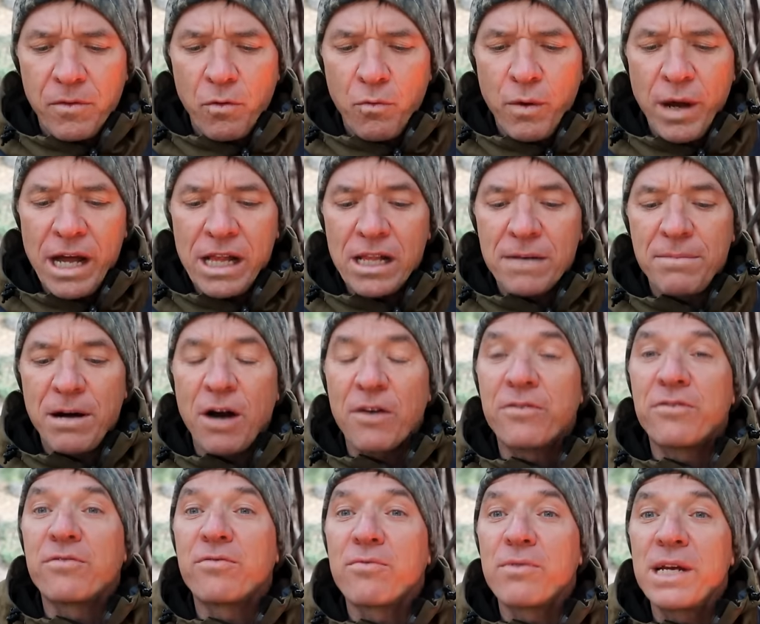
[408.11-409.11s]
Well,
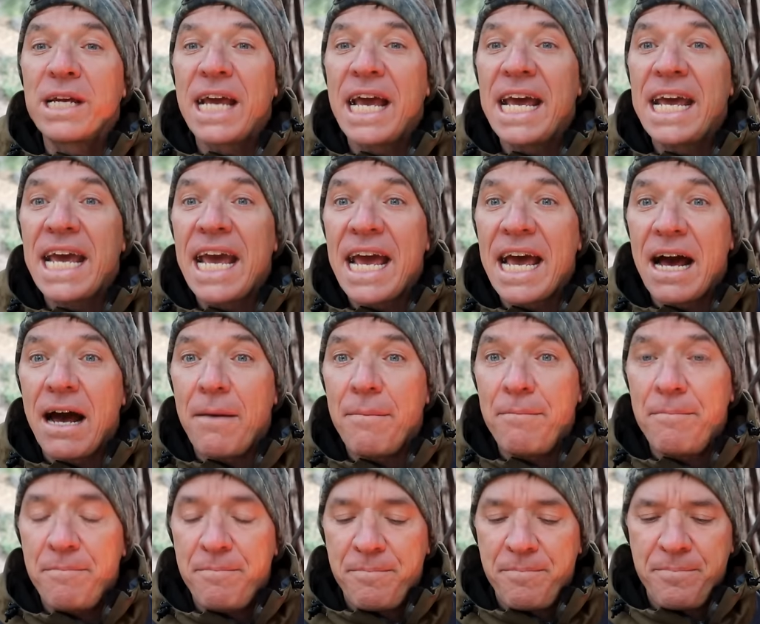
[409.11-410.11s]
about 3
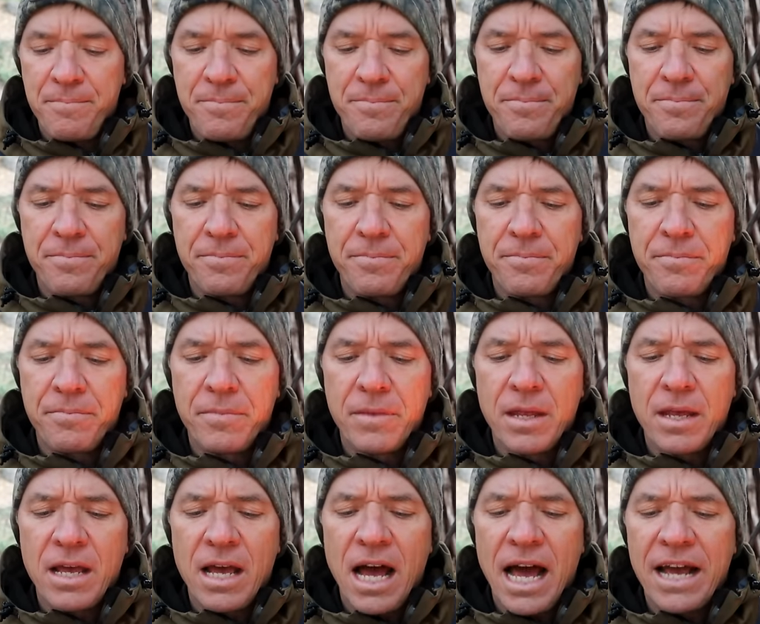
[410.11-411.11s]
a.m.,
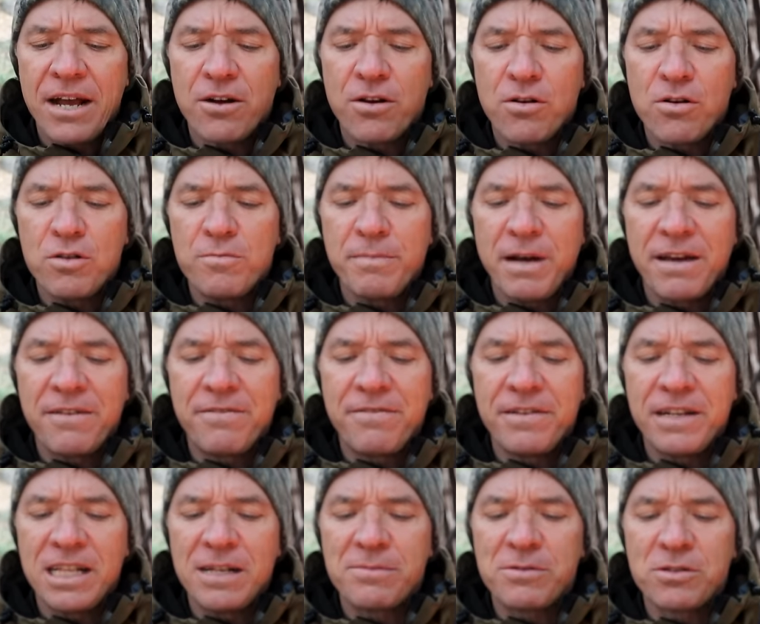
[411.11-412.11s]
I heard my
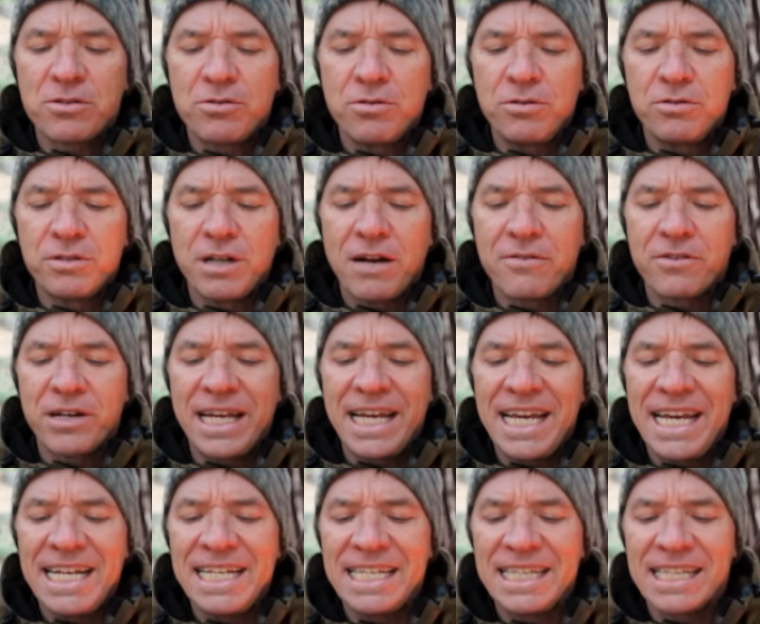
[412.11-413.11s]
Phillips screwdriver
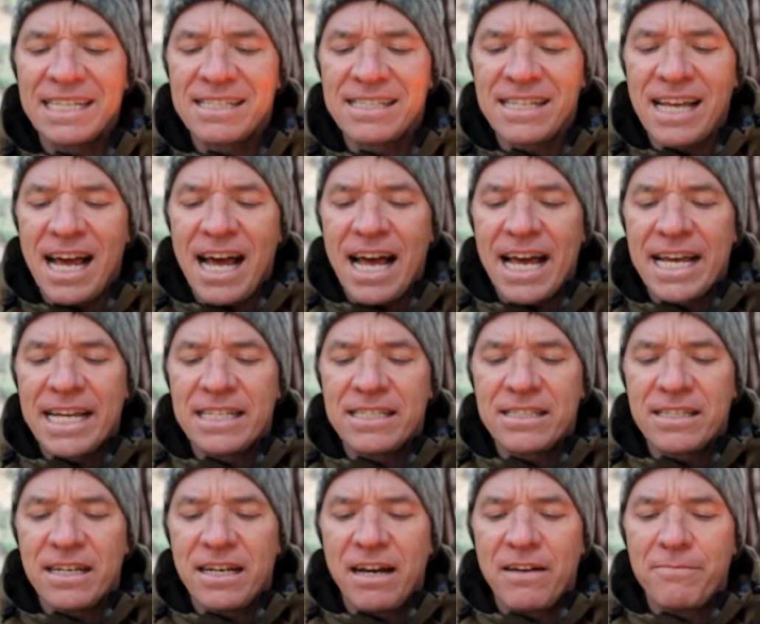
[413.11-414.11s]
hitting the
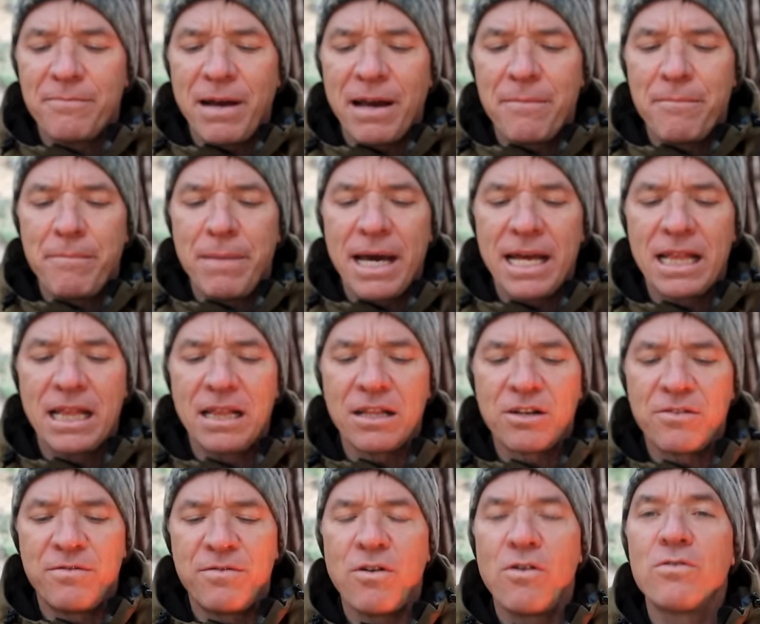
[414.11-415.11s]
sides of my metal
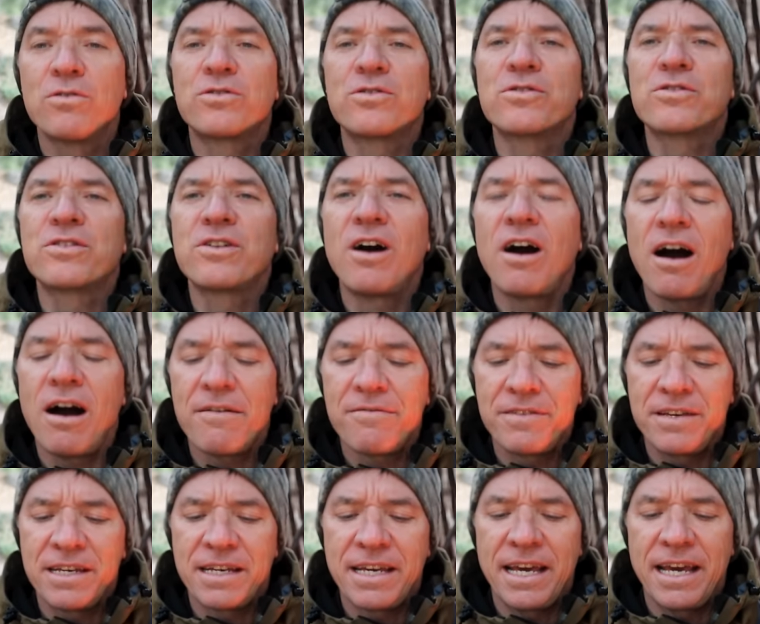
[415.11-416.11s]
Folgers
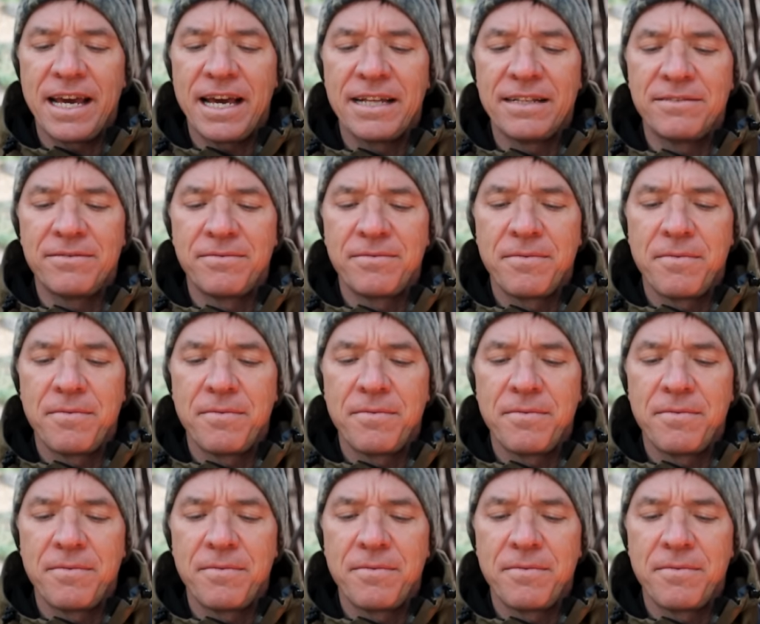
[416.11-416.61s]
coffee can,